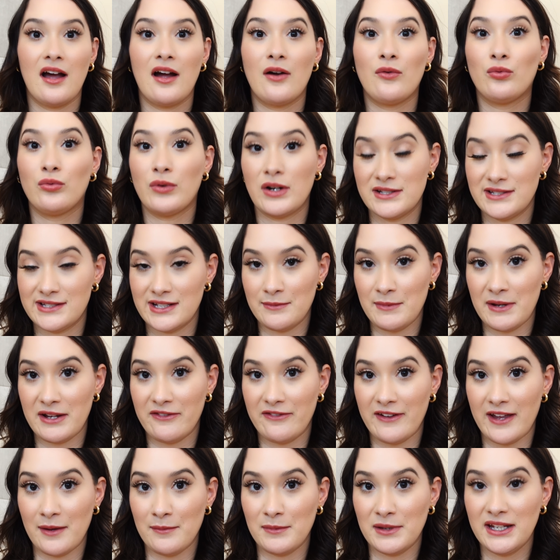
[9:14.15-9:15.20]
runs in my
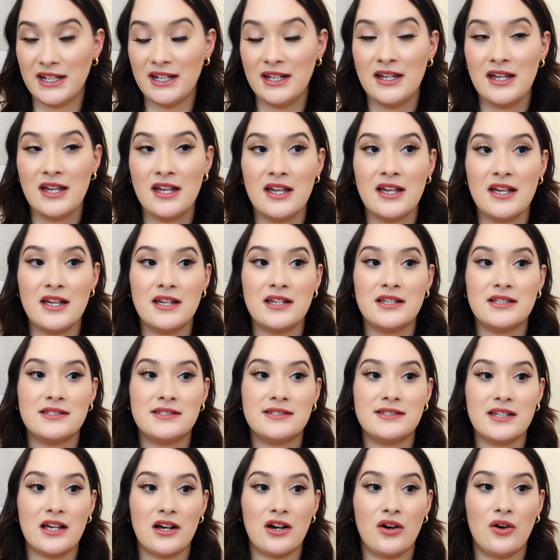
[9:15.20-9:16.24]
family.
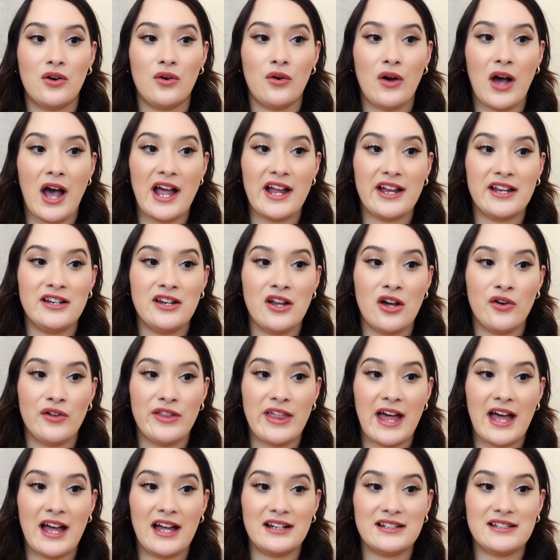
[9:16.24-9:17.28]
So I know
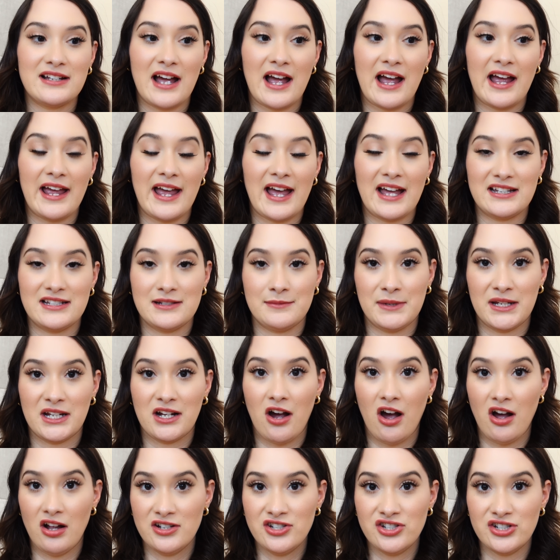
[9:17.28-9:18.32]
that I had to be
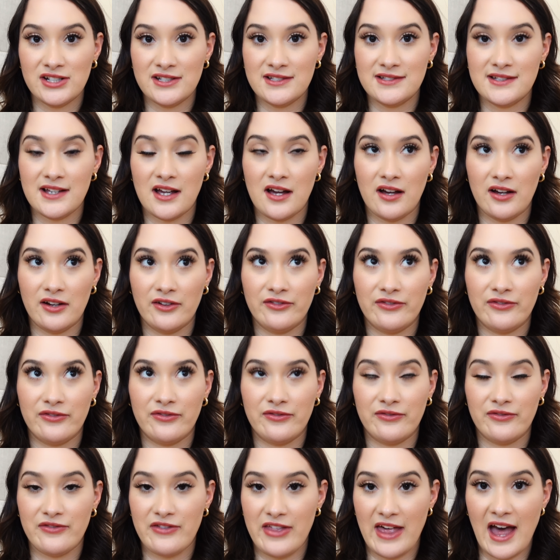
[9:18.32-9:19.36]
conscious
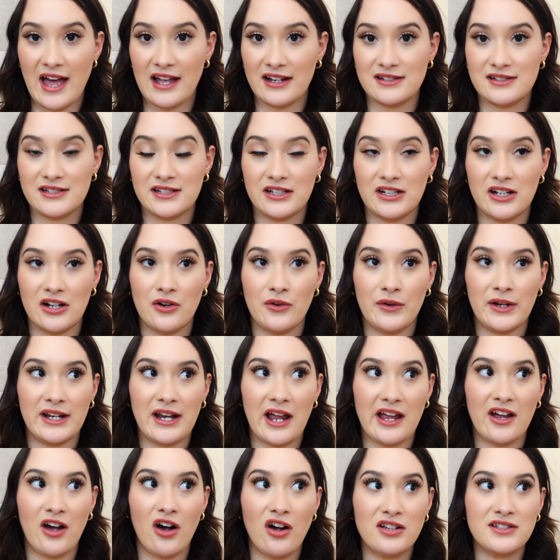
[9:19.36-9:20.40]
of that, and
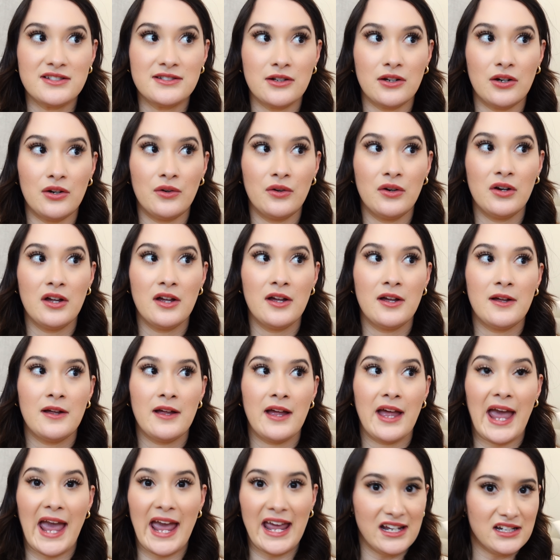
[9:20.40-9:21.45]
I also
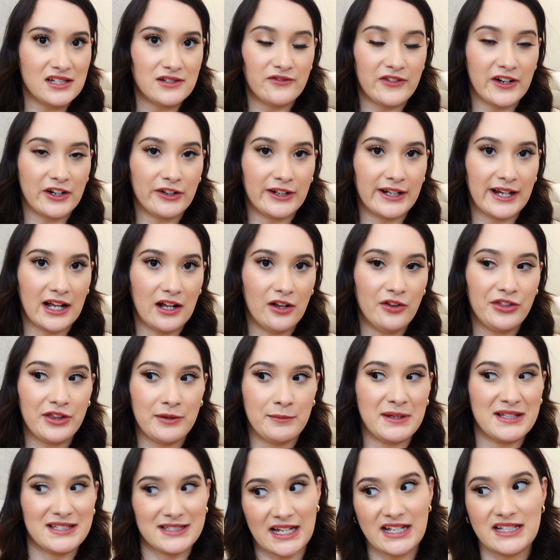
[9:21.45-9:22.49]
ate very healthy.
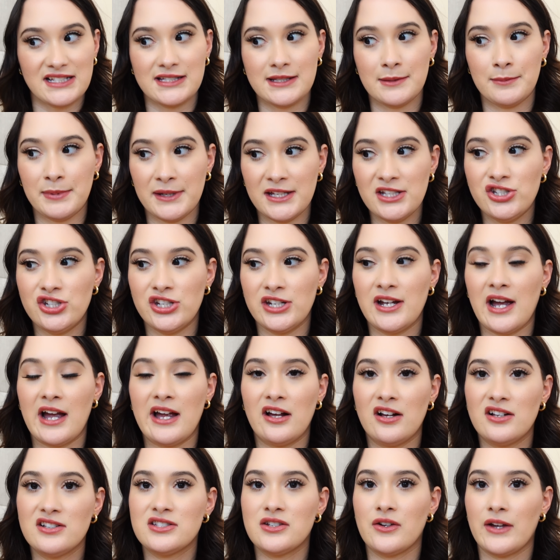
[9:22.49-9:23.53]
Besides the binging, I
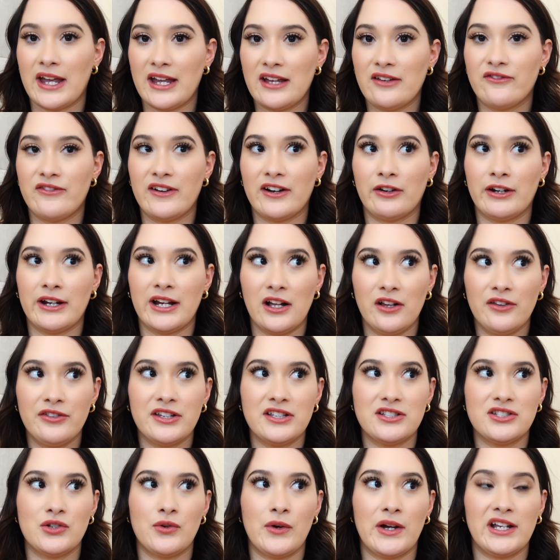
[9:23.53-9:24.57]
also ate very healthy,
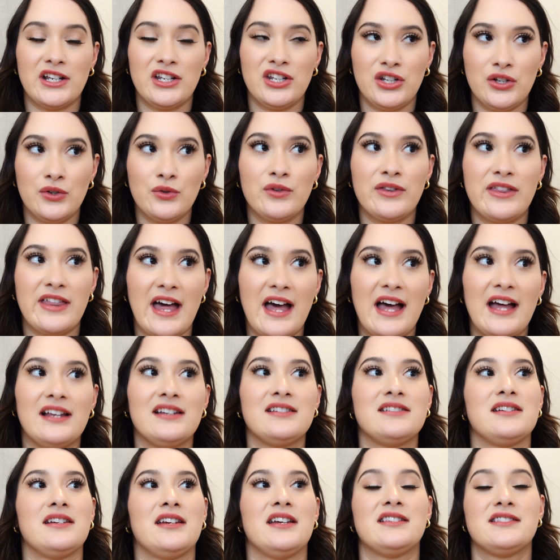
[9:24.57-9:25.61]
so I knew
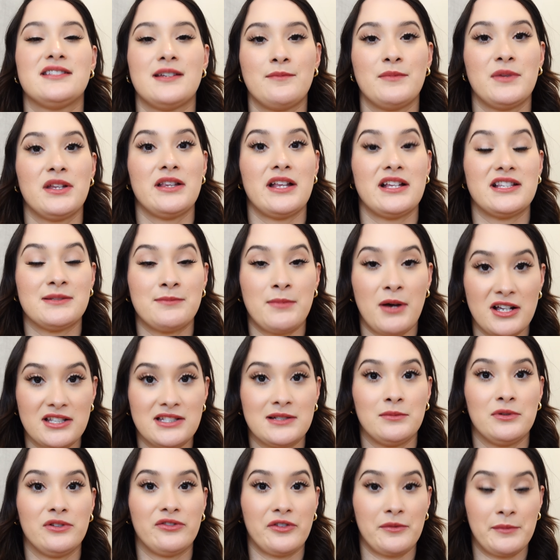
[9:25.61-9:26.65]
that it's something that's
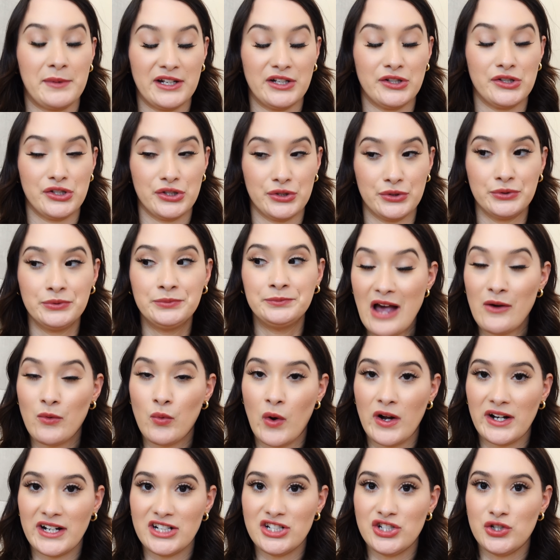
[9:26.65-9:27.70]
possible for me to do. I
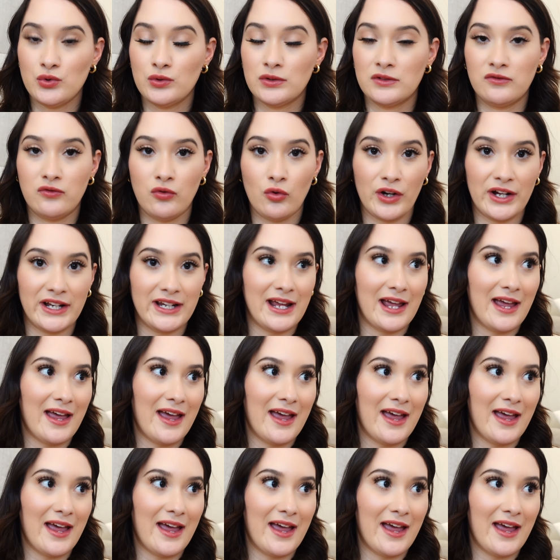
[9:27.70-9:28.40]
wanted to avoid